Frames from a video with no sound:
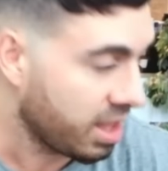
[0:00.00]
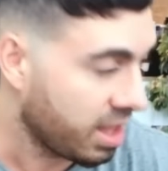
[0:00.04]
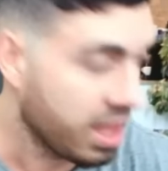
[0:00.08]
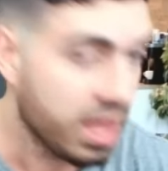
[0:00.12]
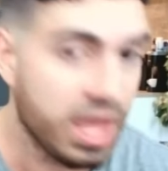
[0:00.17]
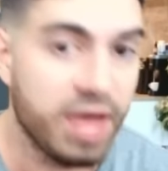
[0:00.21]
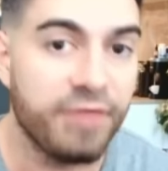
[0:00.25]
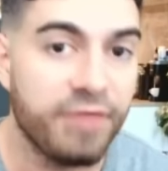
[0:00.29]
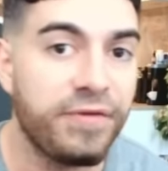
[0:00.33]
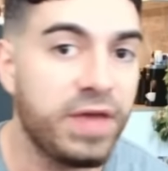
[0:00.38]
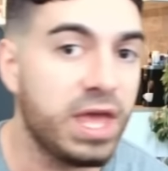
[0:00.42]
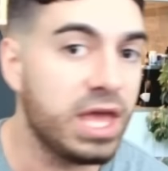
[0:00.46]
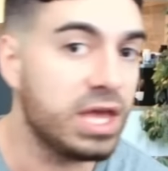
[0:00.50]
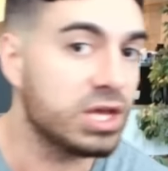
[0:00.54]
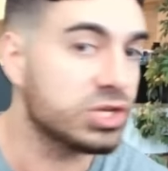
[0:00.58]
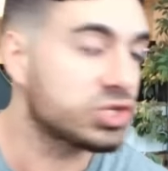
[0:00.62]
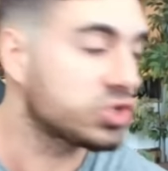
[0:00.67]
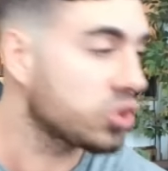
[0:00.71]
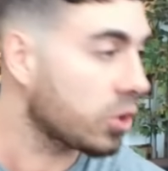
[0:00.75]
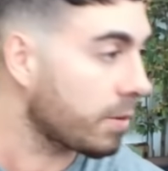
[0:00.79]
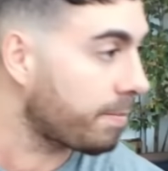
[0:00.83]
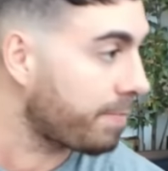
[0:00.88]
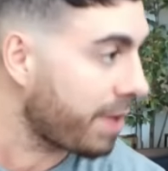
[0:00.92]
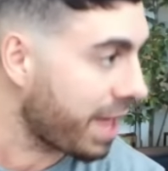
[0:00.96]
If he is
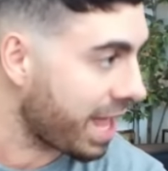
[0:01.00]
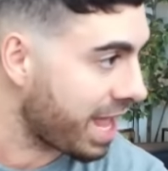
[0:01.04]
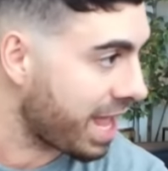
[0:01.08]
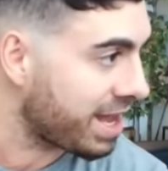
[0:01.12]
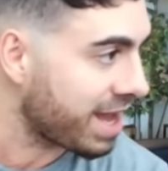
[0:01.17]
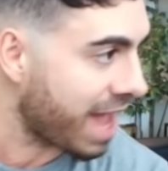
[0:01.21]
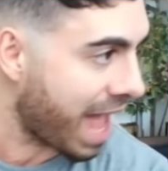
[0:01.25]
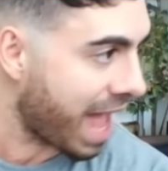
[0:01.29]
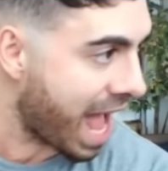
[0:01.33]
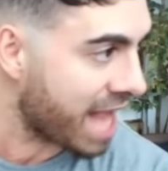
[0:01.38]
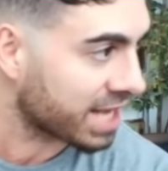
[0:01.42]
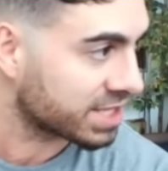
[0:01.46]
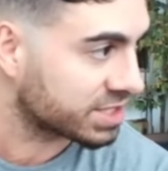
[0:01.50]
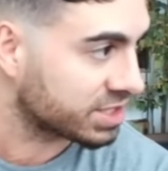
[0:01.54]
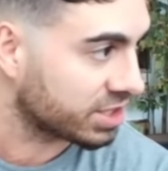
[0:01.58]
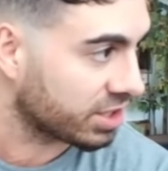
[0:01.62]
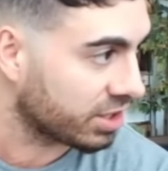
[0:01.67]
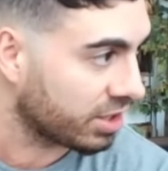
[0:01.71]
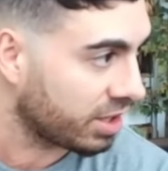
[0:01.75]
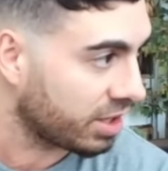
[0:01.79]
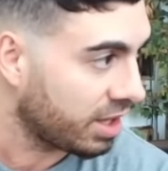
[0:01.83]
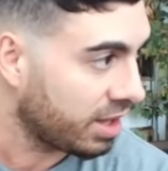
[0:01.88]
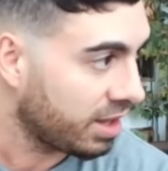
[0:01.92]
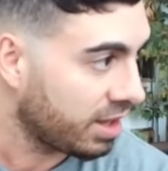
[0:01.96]
your paid
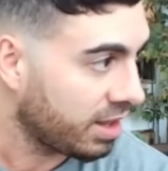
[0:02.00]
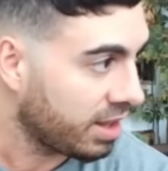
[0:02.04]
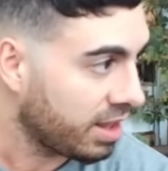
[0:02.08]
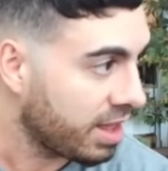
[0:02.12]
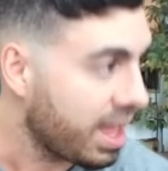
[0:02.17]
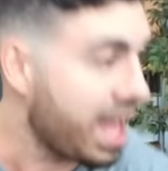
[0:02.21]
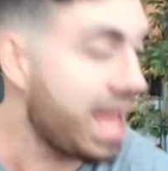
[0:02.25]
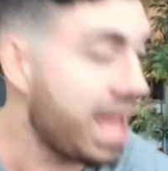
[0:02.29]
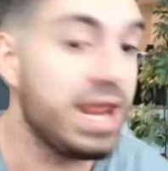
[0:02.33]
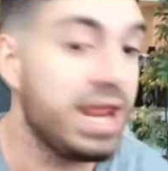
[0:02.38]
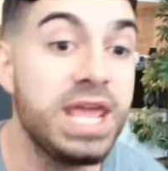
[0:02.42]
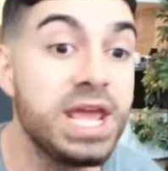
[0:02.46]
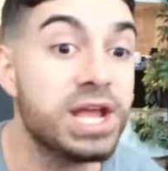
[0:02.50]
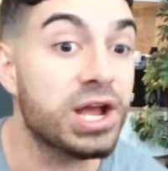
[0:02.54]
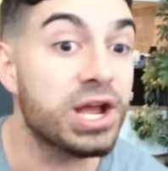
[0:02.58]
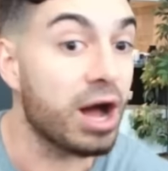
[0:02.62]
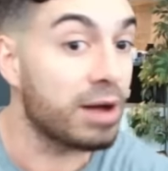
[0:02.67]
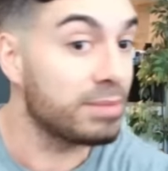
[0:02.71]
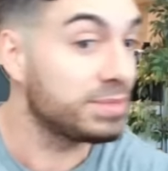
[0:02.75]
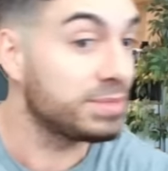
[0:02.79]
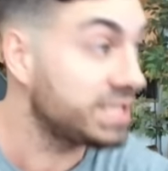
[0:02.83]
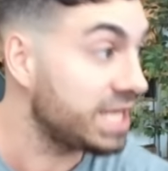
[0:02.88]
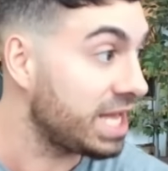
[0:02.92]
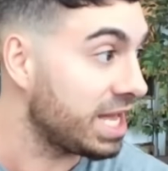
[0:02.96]
actor and he
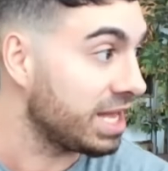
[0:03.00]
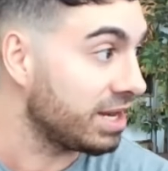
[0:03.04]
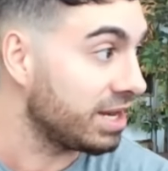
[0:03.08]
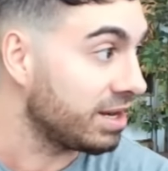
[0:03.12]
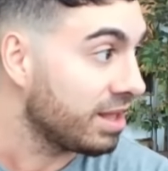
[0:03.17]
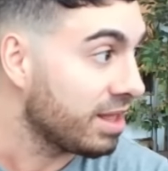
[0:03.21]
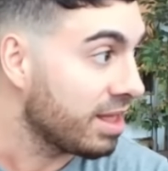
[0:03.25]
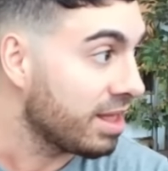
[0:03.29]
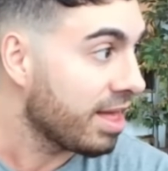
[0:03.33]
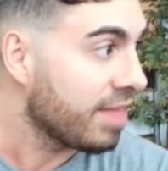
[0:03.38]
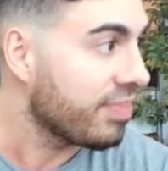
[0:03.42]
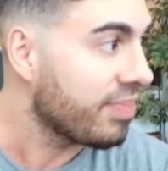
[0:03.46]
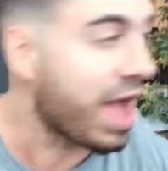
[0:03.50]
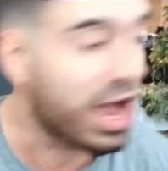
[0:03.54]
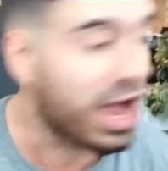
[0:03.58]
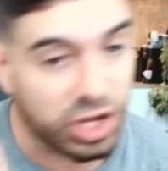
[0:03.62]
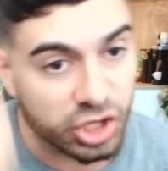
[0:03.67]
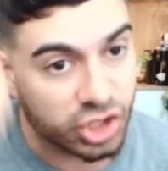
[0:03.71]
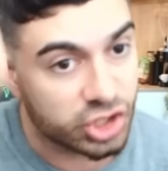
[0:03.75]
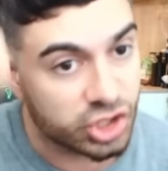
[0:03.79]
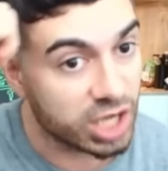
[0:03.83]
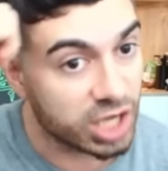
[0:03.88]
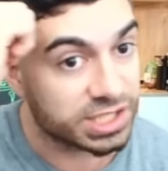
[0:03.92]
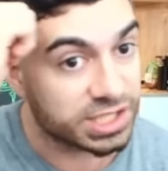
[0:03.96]
comes in, that
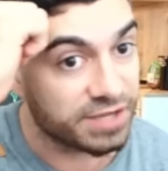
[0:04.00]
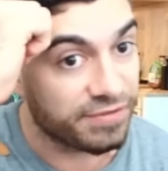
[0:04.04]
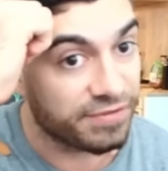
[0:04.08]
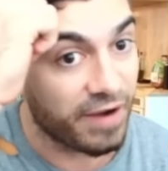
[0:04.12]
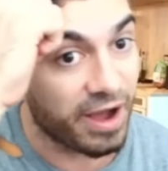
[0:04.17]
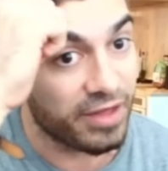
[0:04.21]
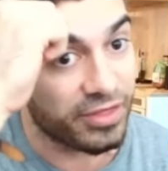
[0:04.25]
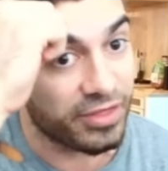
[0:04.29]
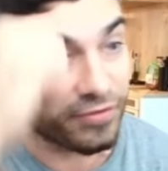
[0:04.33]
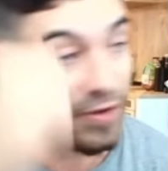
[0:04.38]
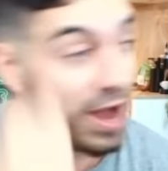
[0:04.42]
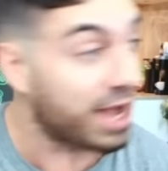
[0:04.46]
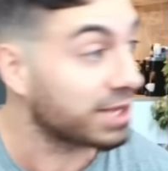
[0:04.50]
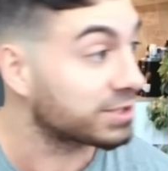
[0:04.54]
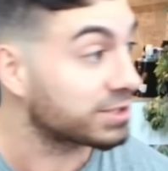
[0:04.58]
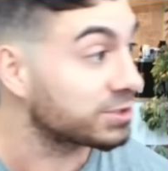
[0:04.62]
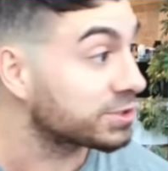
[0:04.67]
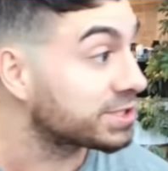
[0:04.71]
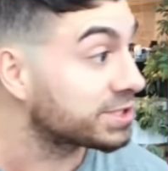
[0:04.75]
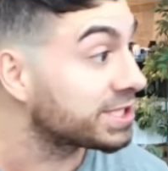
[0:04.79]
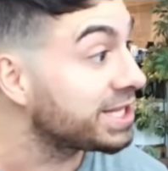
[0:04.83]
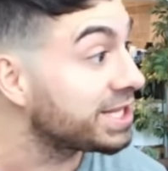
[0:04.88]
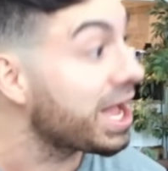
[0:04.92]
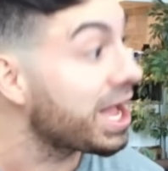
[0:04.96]
could justify the fractal
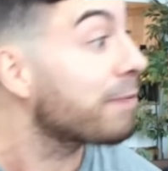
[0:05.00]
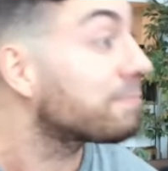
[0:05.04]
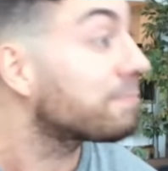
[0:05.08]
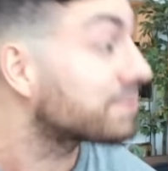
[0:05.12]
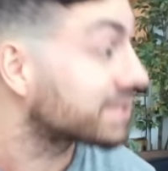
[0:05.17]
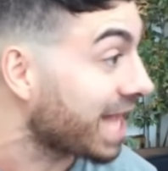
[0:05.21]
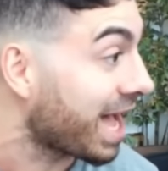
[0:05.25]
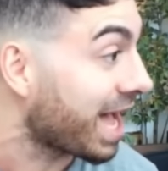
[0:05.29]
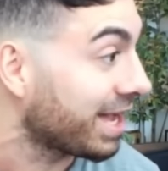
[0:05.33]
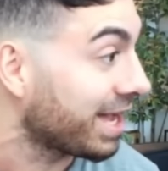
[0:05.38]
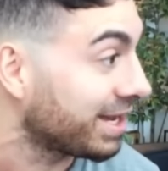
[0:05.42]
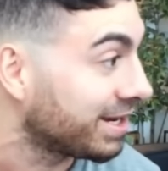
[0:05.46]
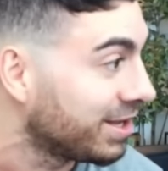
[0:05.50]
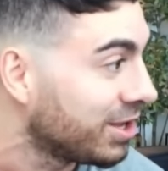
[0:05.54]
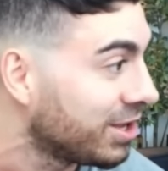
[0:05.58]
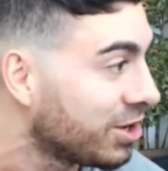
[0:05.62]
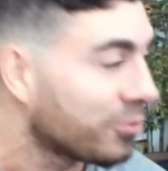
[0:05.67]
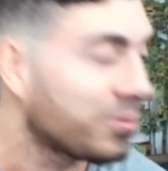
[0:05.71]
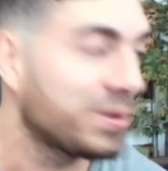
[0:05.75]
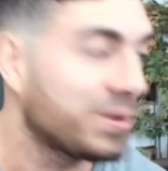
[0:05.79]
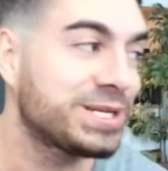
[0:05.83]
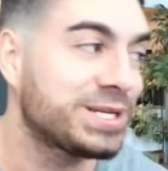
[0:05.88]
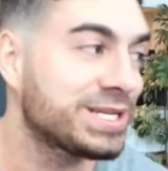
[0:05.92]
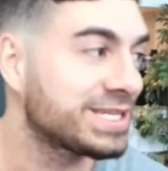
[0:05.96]
to the upside,
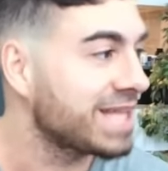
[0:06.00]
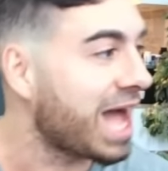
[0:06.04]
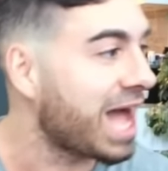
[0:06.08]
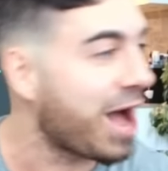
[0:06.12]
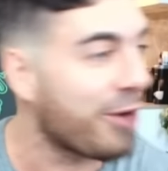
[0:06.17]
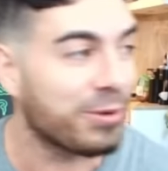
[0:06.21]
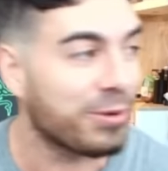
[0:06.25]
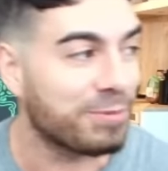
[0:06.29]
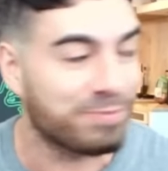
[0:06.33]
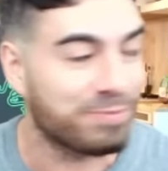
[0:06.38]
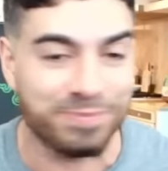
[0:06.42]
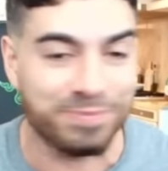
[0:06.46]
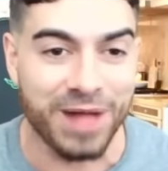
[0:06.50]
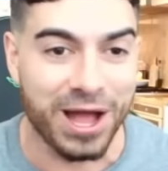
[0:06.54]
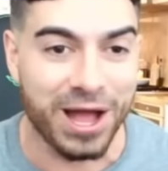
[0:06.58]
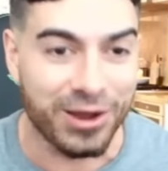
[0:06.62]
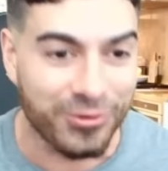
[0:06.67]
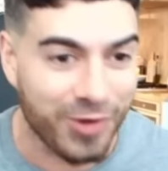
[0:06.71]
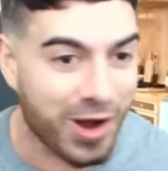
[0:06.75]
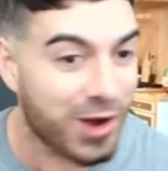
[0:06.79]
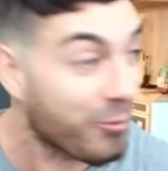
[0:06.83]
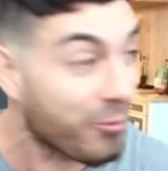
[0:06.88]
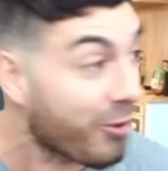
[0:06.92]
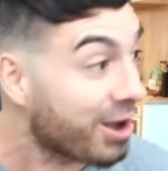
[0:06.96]
which is not what
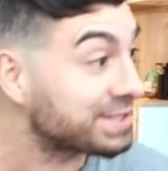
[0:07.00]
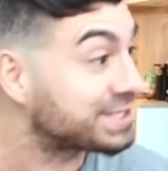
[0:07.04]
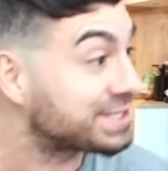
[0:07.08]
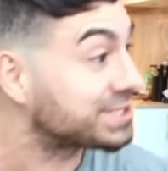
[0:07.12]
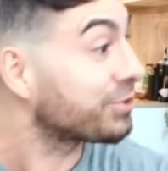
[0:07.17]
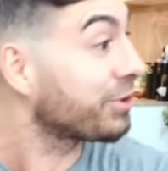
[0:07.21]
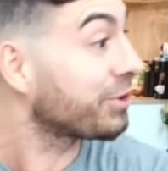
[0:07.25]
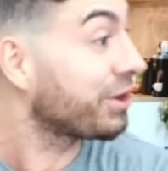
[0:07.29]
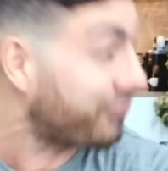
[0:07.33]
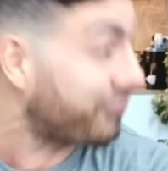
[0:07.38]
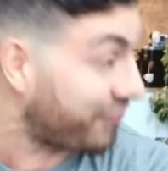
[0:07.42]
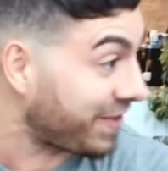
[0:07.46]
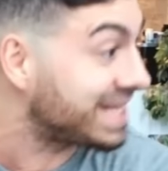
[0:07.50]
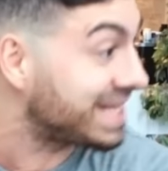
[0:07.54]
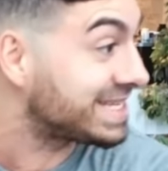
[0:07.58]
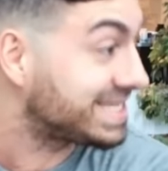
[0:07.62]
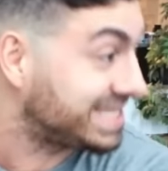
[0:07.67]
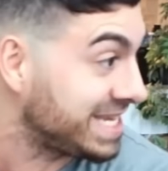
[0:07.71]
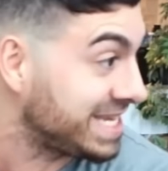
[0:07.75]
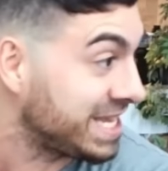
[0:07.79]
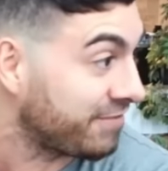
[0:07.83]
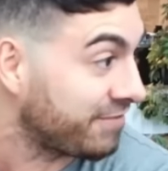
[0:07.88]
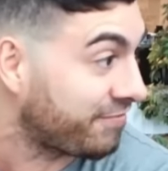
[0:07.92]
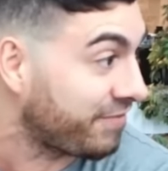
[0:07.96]
BlackRock wants during phase
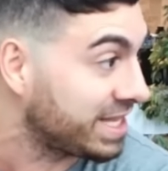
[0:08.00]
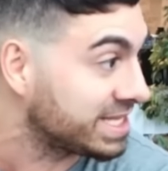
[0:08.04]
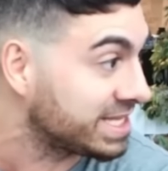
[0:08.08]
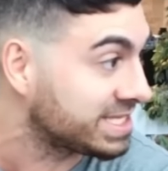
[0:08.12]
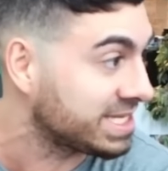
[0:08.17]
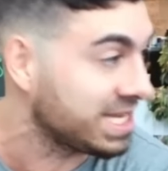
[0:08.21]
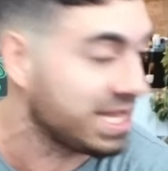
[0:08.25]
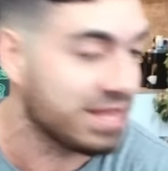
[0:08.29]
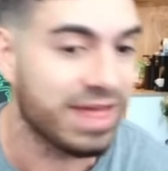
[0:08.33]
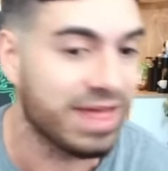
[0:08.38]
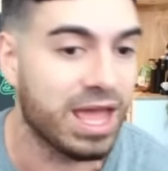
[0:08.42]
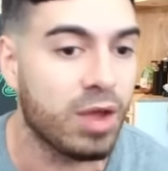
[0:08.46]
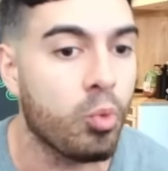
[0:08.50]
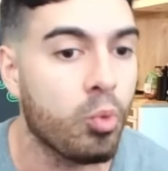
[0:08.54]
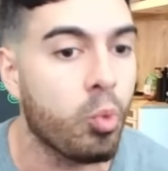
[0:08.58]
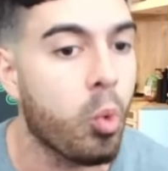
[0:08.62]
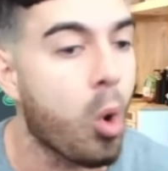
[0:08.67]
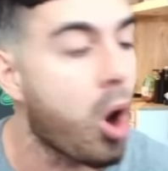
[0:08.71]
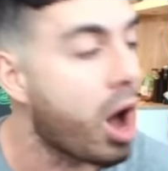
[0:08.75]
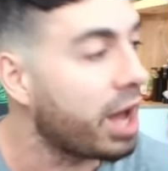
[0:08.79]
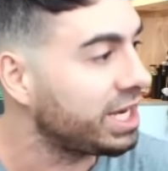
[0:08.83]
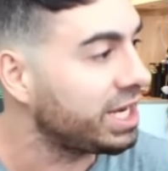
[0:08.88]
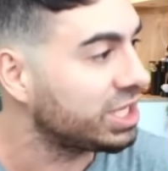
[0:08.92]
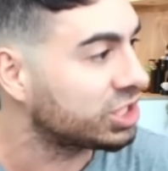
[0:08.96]
D and phase E. They
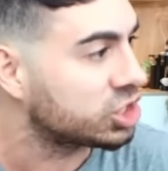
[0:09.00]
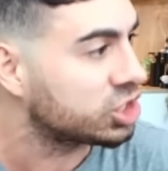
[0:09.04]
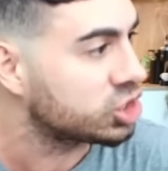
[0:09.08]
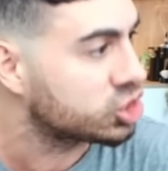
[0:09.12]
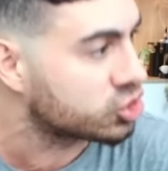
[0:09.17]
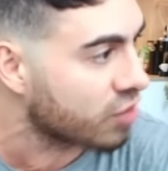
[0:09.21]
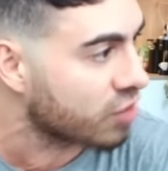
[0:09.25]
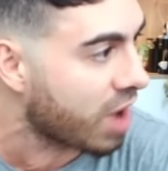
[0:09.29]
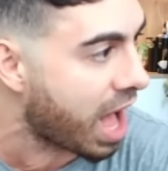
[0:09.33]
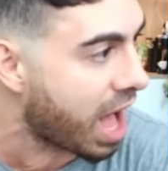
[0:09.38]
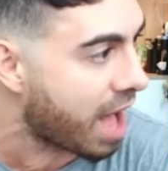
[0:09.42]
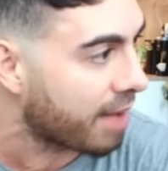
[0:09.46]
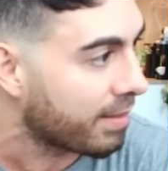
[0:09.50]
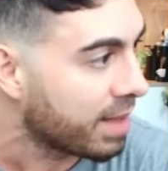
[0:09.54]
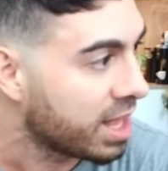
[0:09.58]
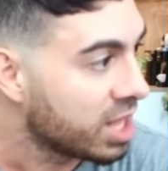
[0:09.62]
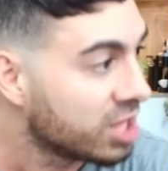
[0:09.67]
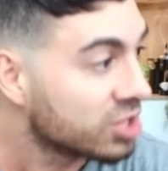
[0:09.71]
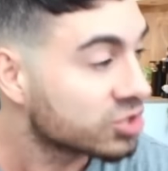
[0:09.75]
want it to drop.